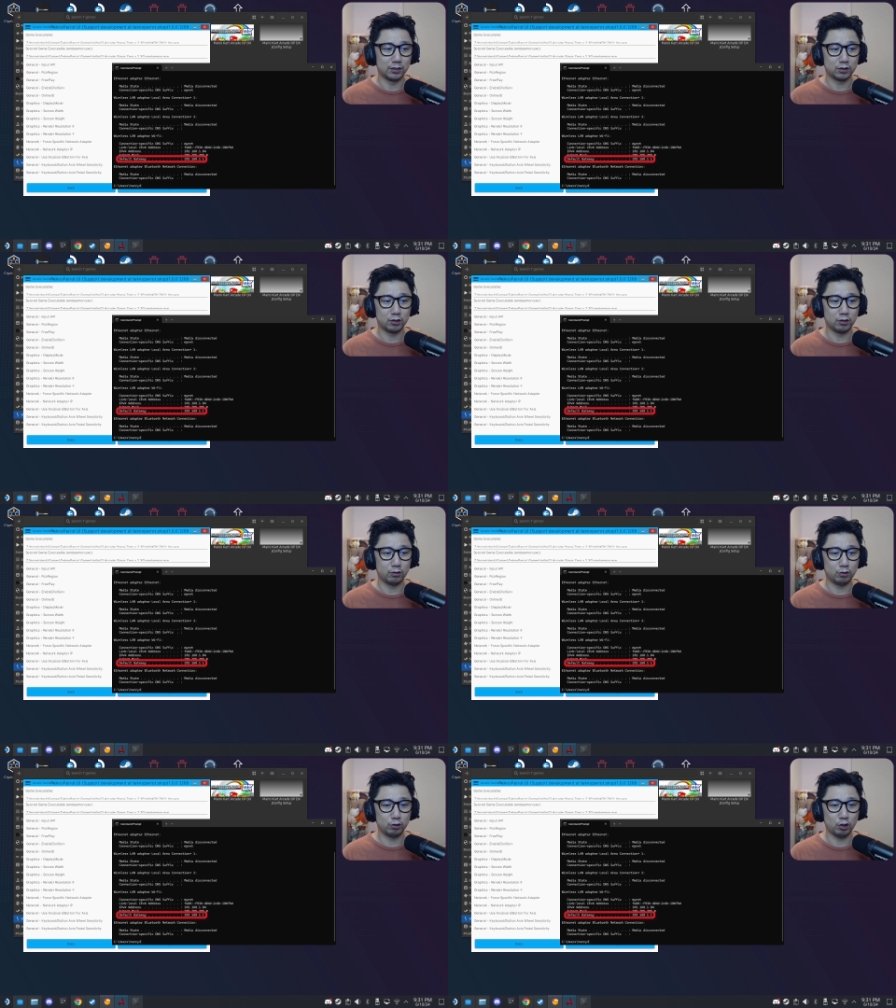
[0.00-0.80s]
so
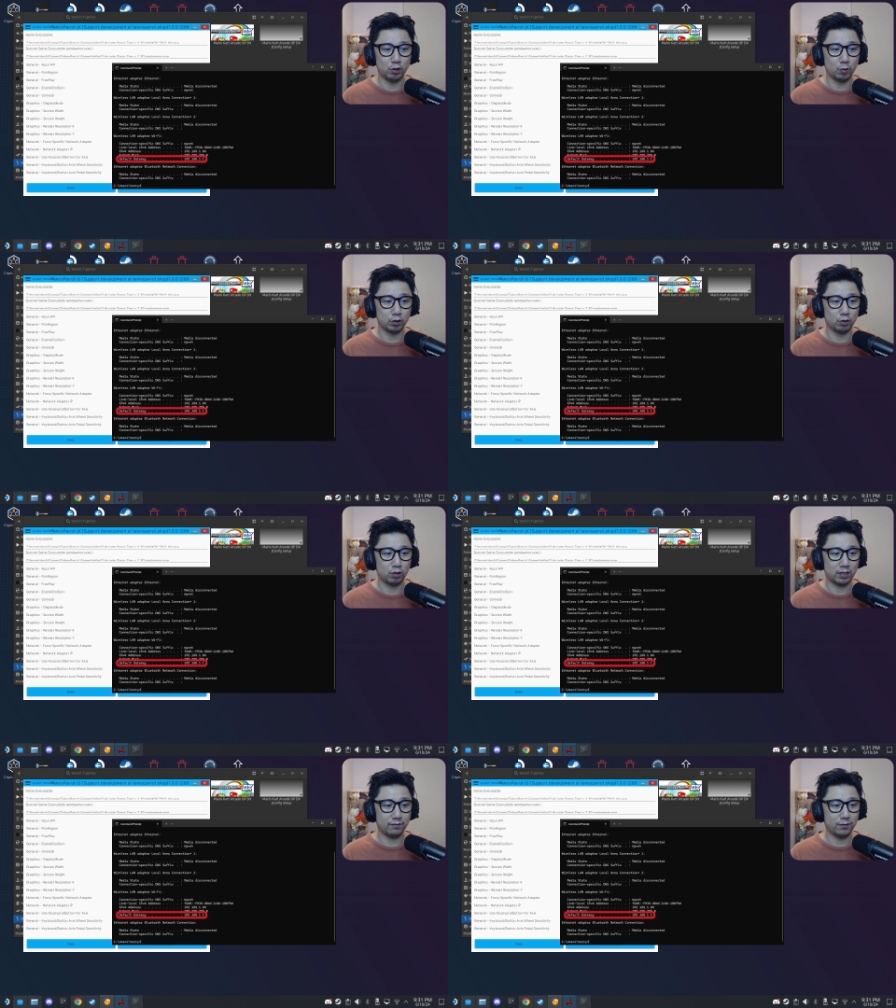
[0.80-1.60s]
to show you what you're
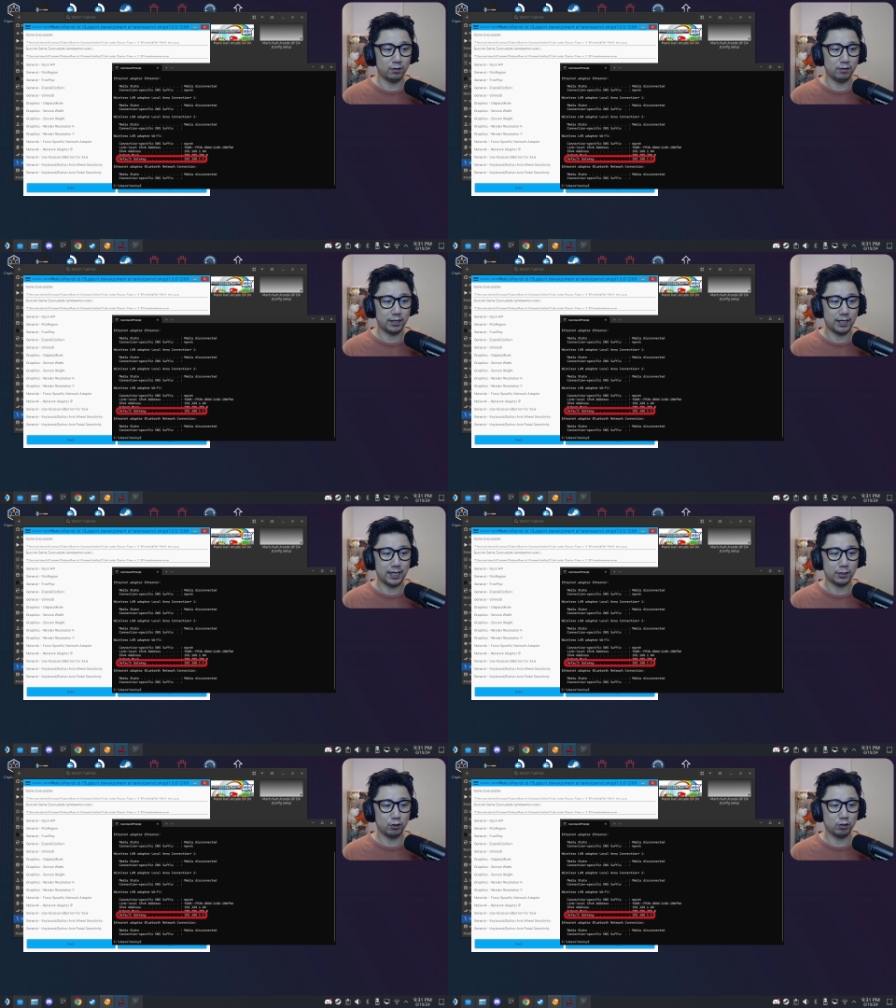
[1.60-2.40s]
looking for,
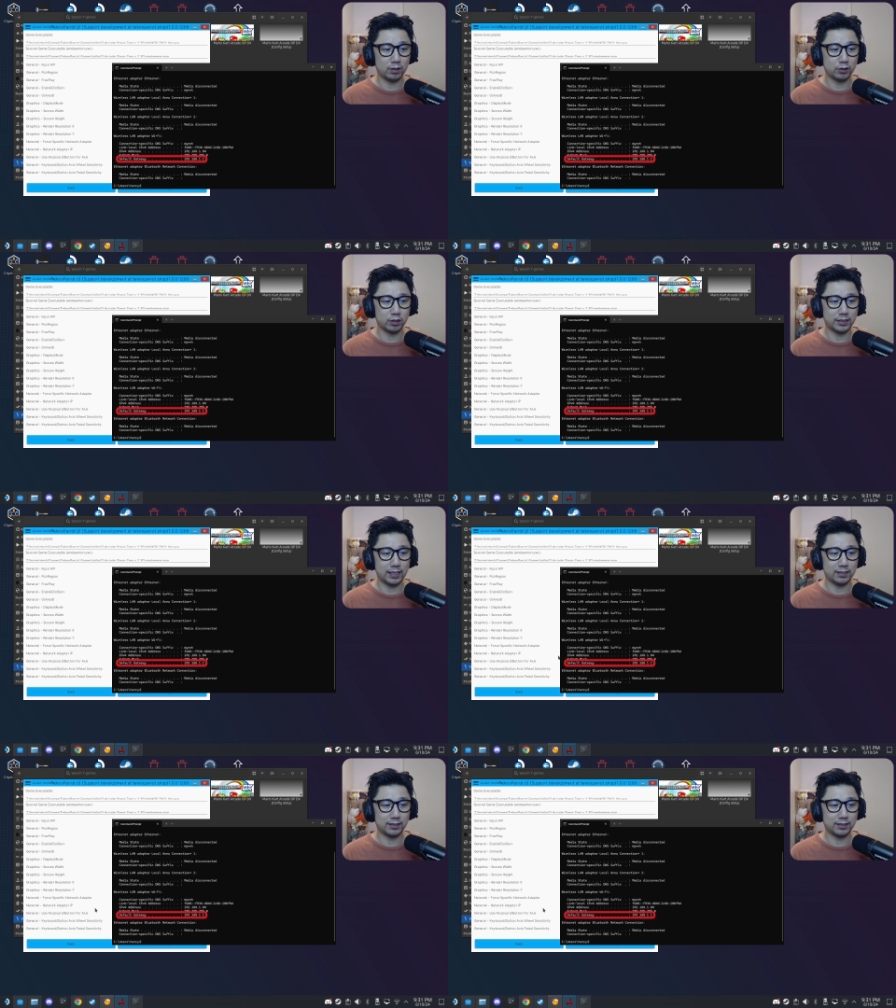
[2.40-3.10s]
and you should just enter